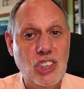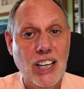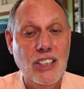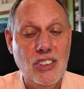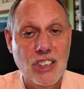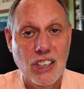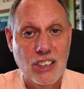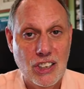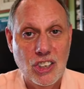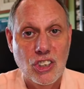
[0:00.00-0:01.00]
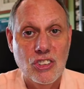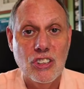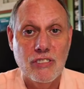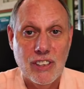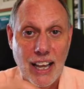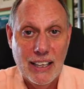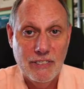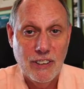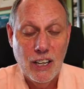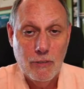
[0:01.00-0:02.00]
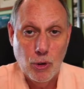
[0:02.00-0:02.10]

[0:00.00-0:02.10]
change the conditions of life